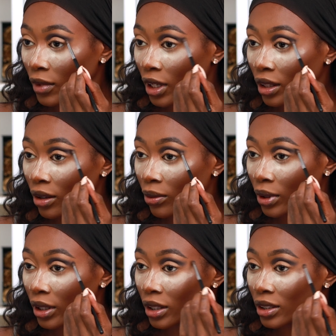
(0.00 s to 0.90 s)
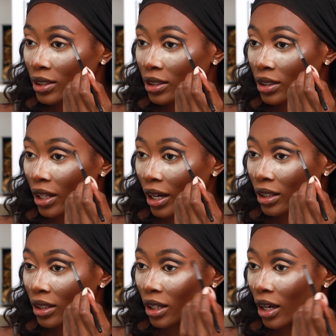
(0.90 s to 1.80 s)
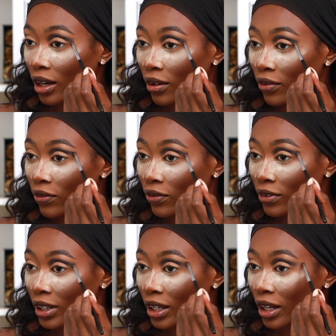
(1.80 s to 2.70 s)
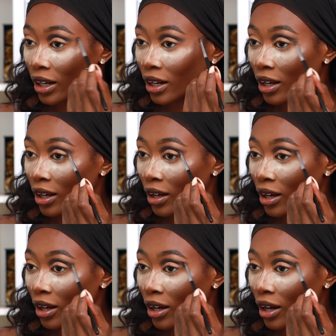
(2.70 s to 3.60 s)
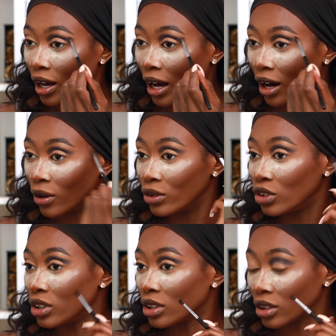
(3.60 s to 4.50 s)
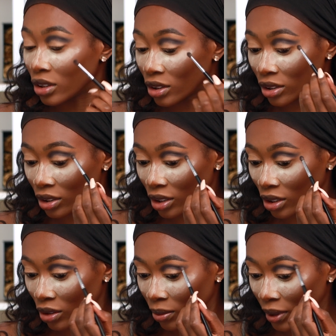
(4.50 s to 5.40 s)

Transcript: and then we're gonna slightly flick it out just a little